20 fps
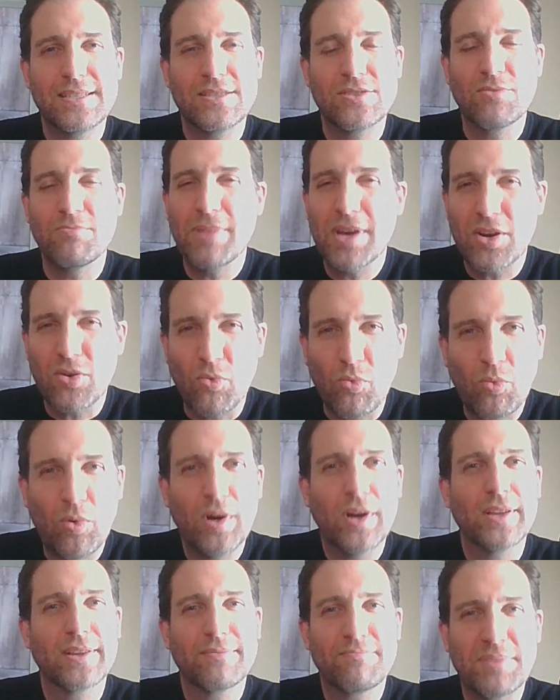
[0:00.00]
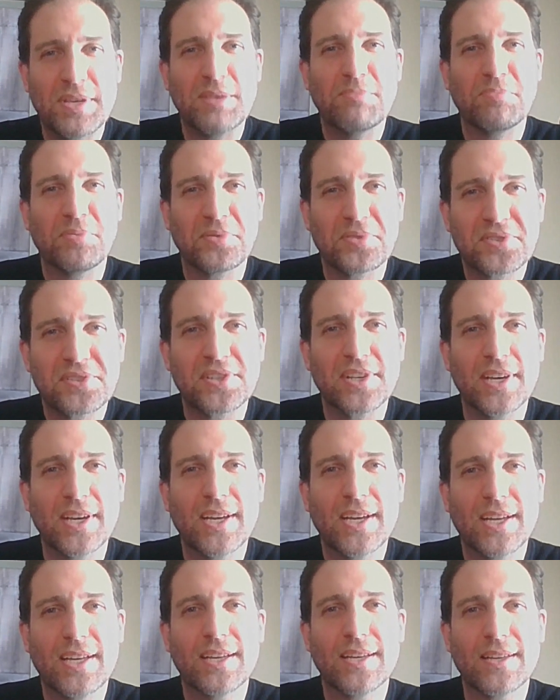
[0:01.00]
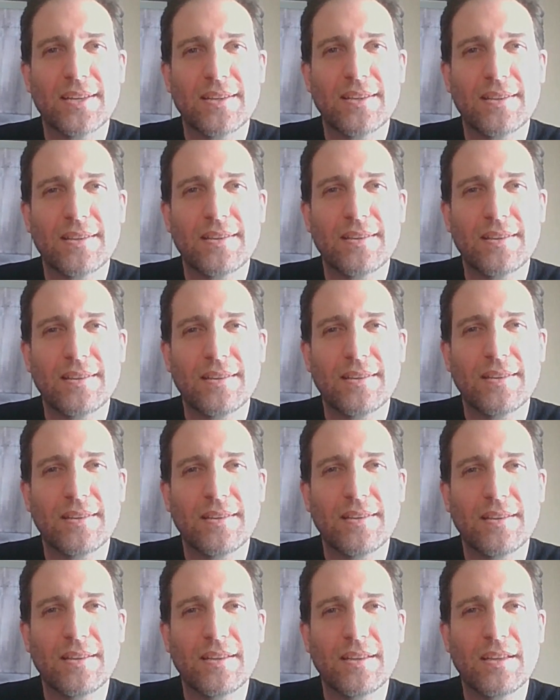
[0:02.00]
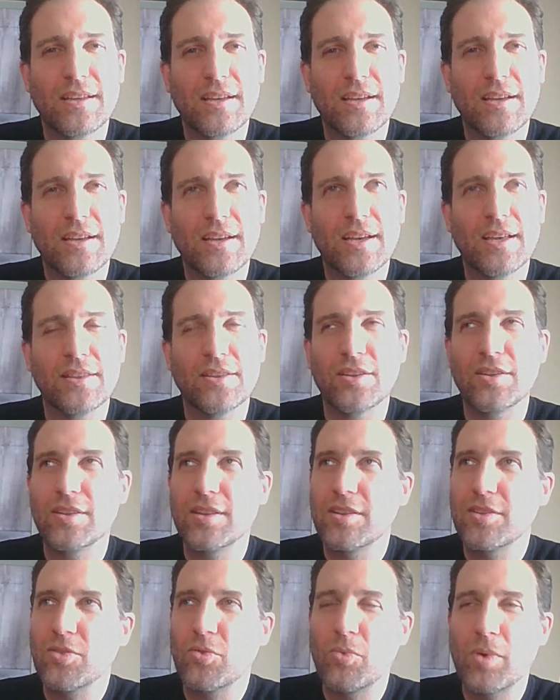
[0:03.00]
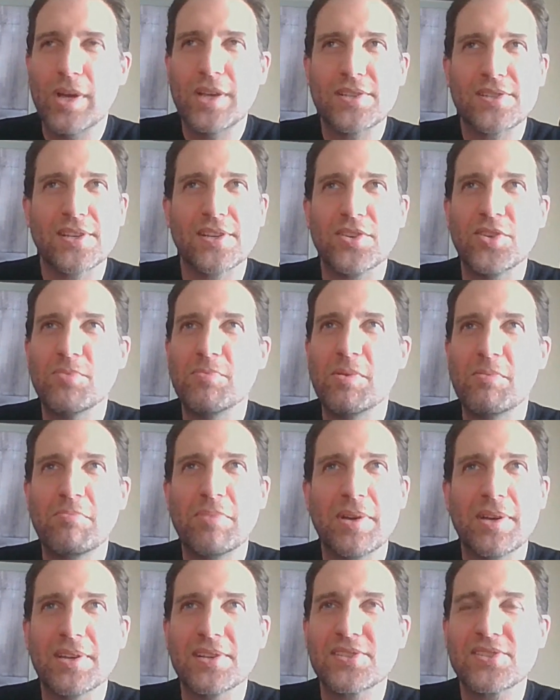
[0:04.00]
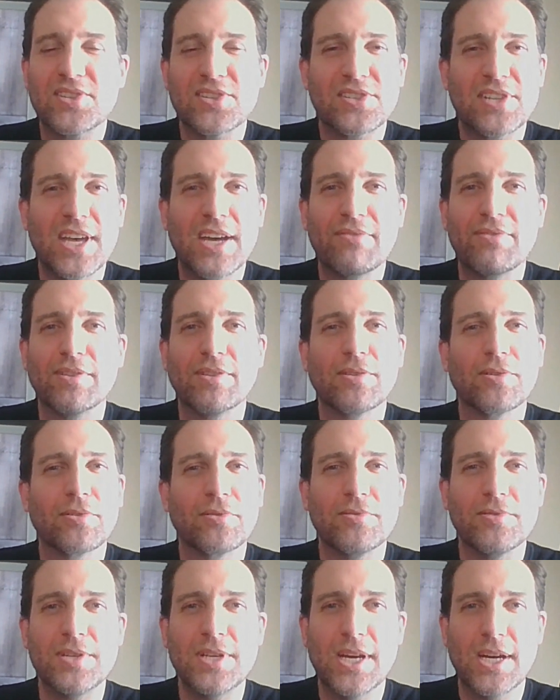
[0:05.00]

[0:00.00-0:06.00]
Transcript: no matter what people say and the ways that human beings just haven't learned